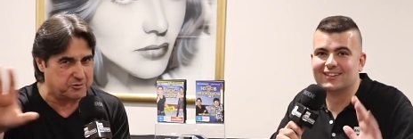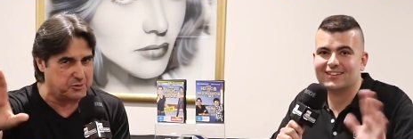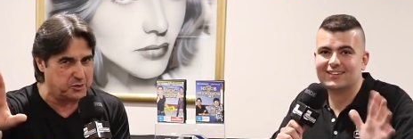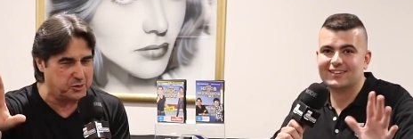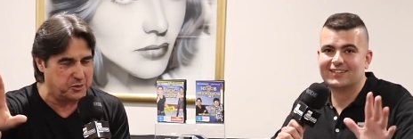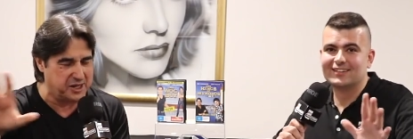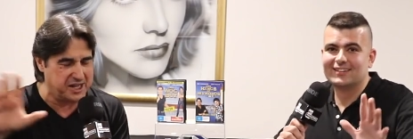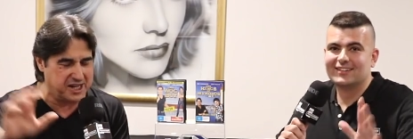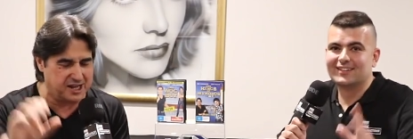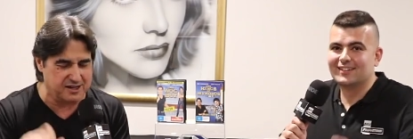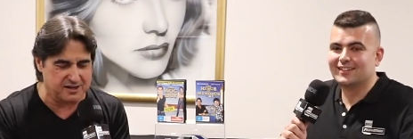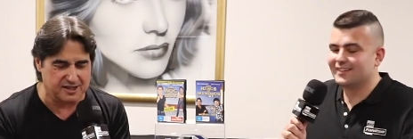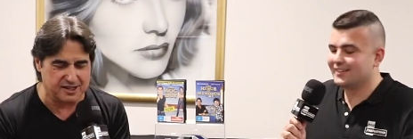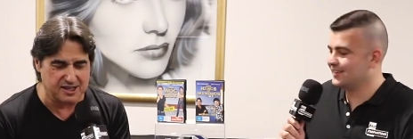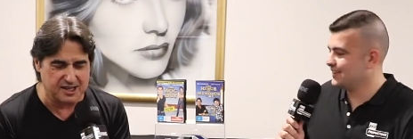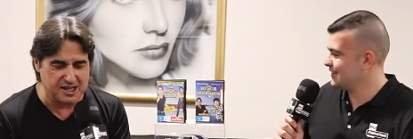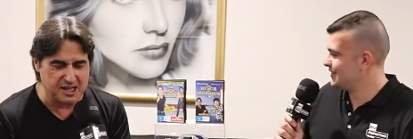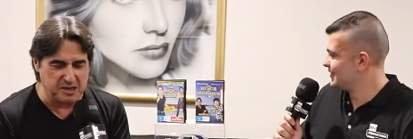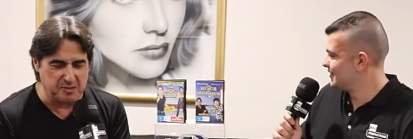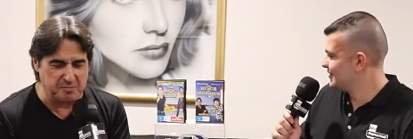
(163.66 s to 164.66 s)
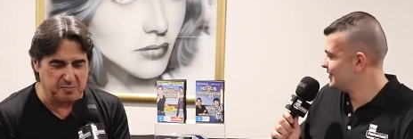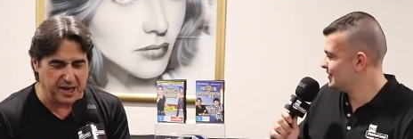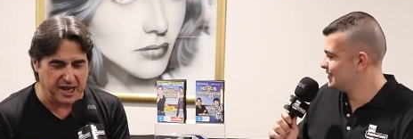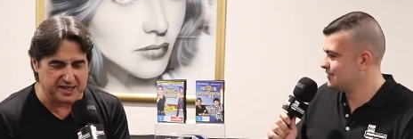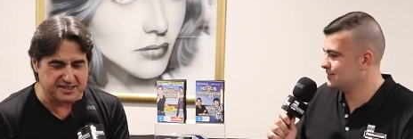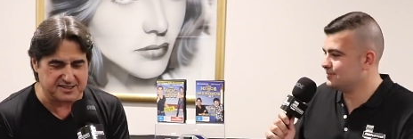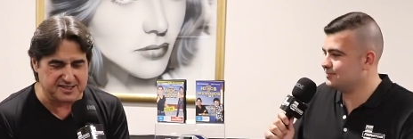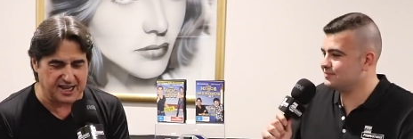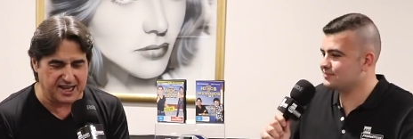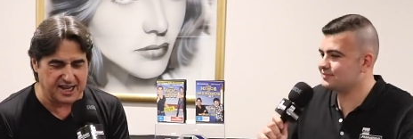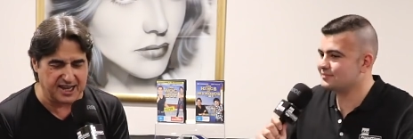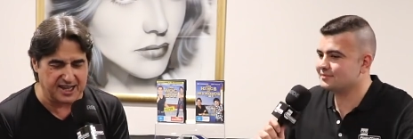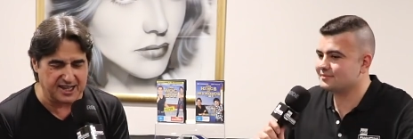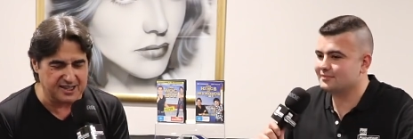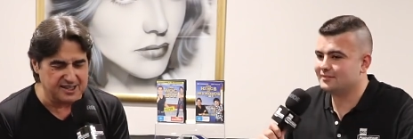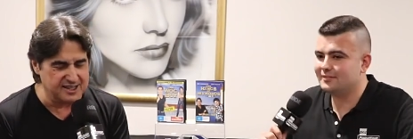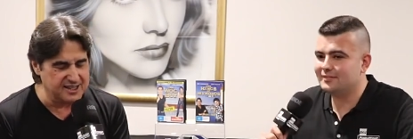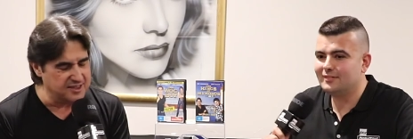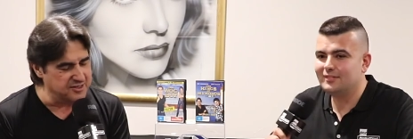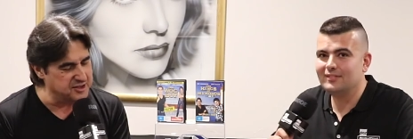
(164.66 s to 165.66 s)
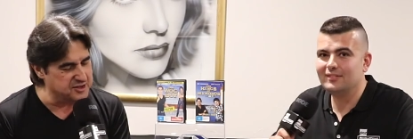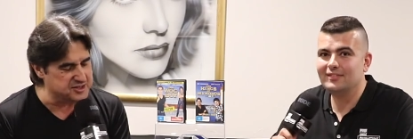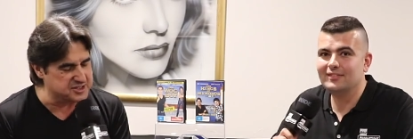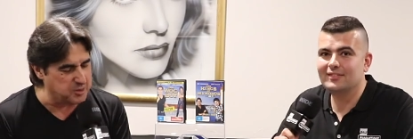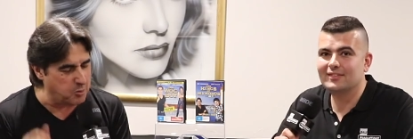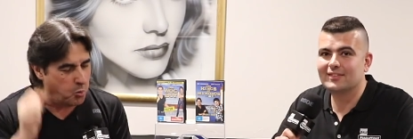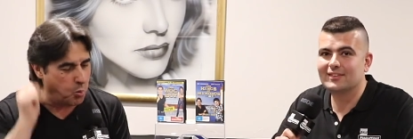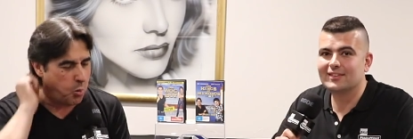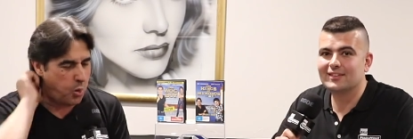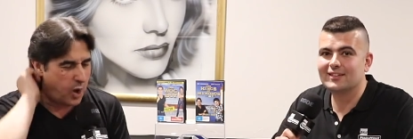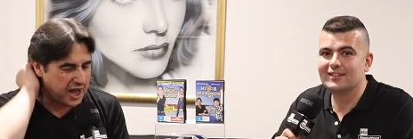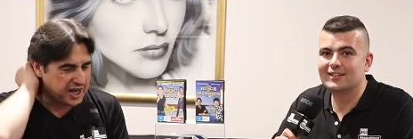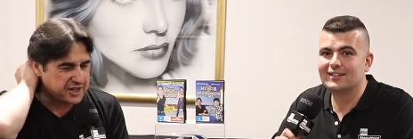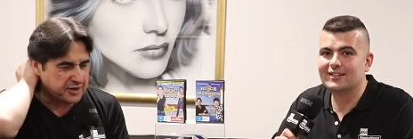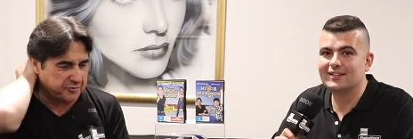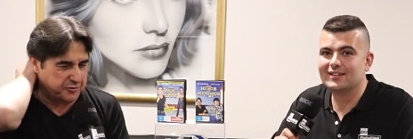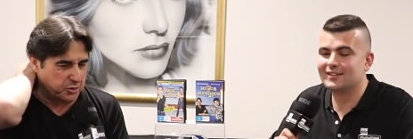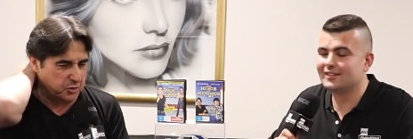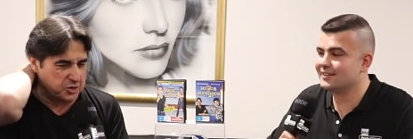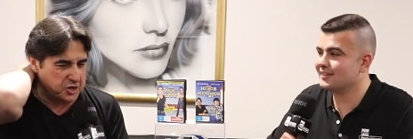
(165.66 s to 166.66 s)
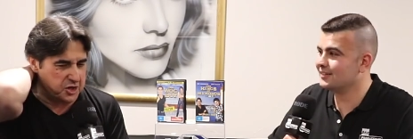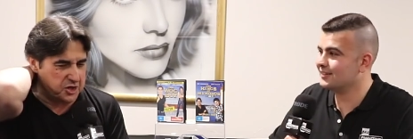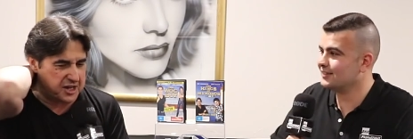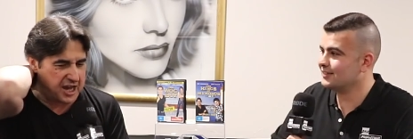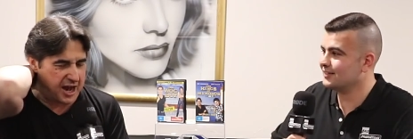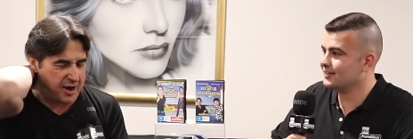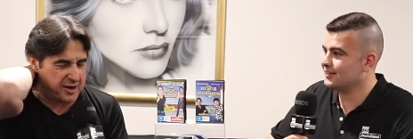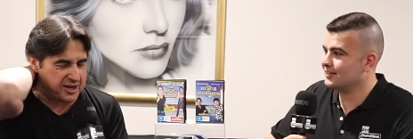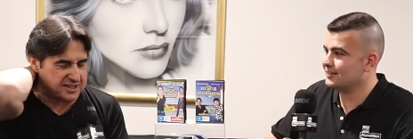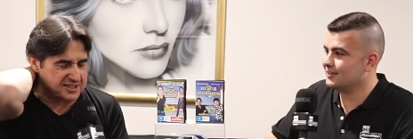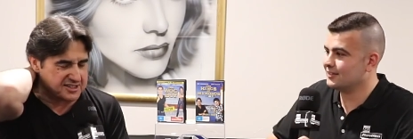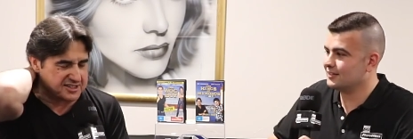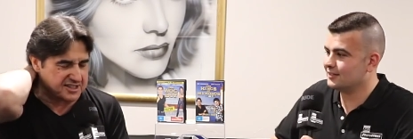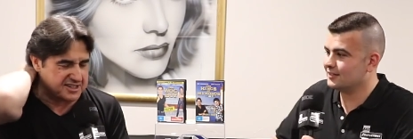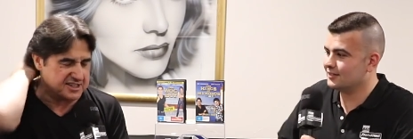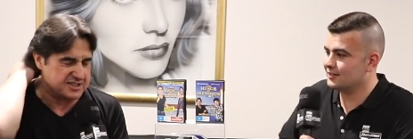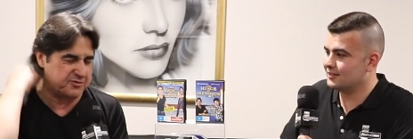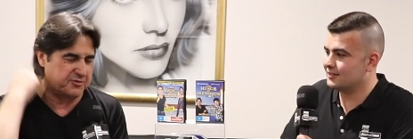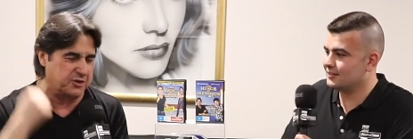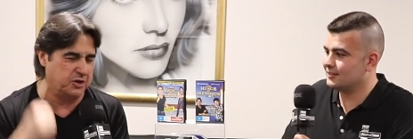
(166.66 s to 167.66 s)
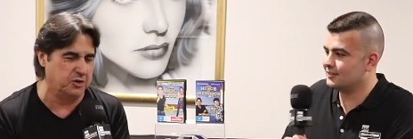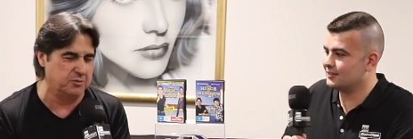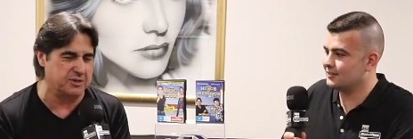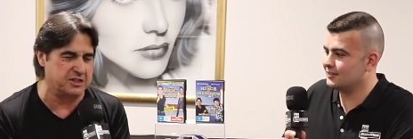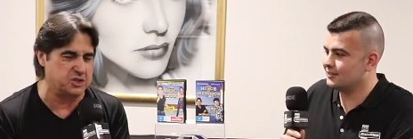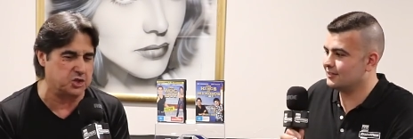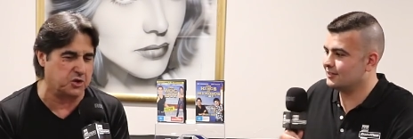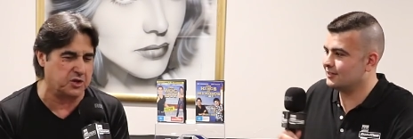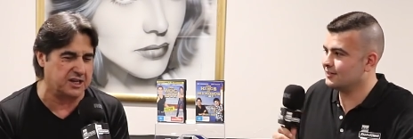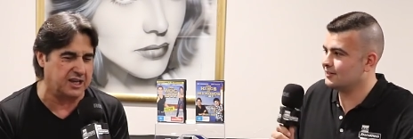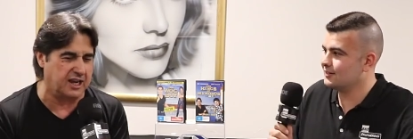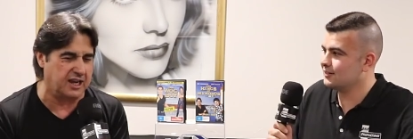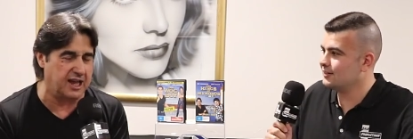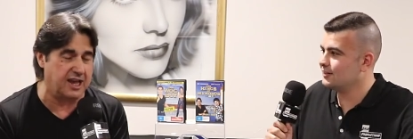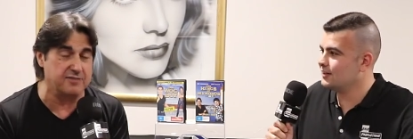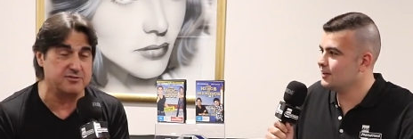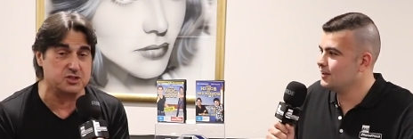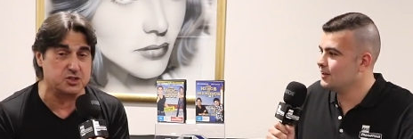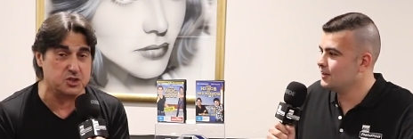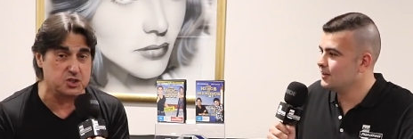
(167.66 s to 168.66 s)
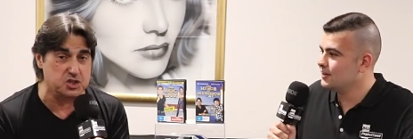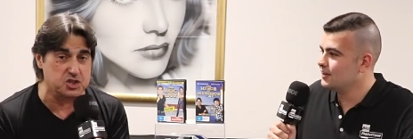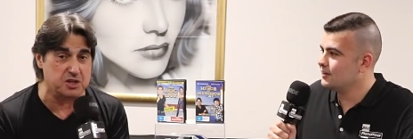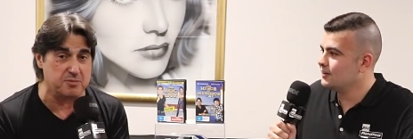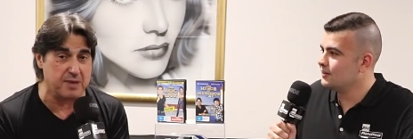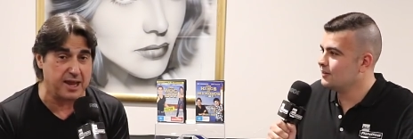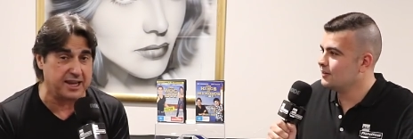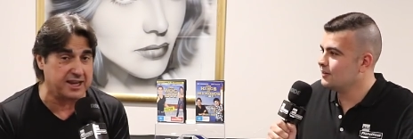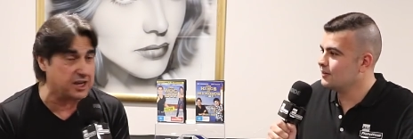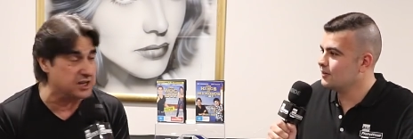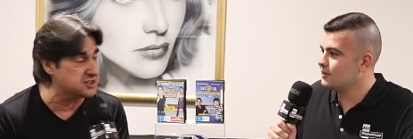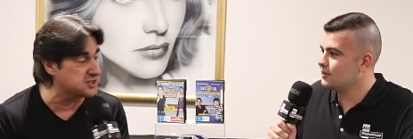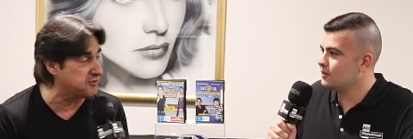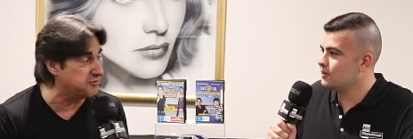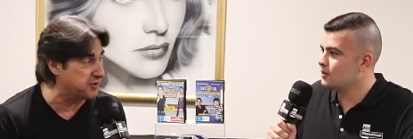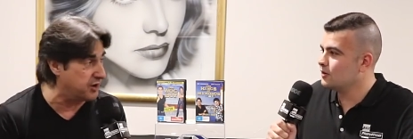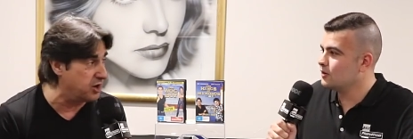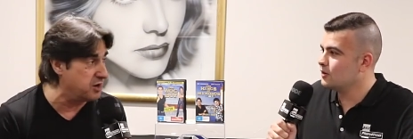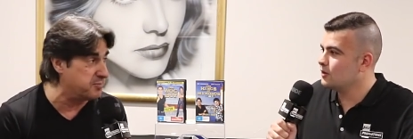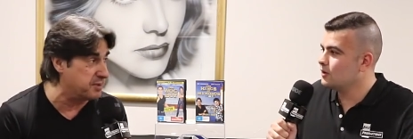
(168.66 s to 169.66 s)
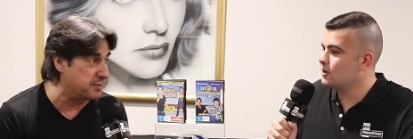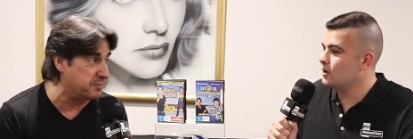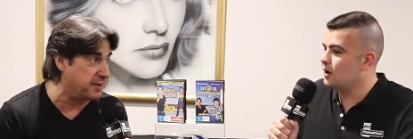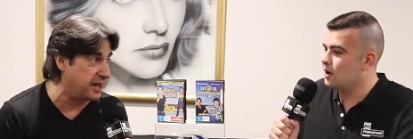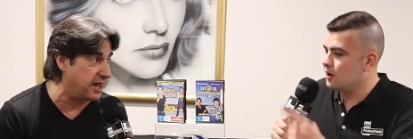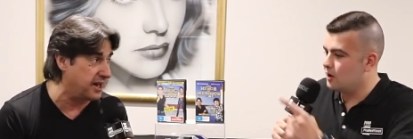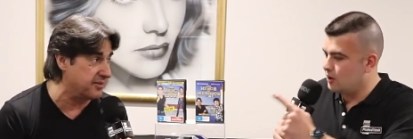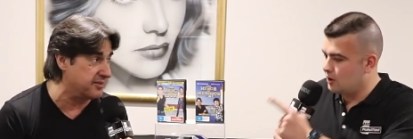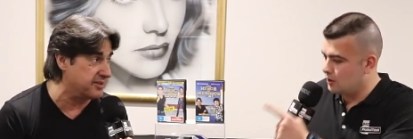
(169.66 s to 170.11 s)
Speaker 1: ruining it. But uh, there's some wonderful new characters in this film that you're going to love. Sooshi Mango is a very big part of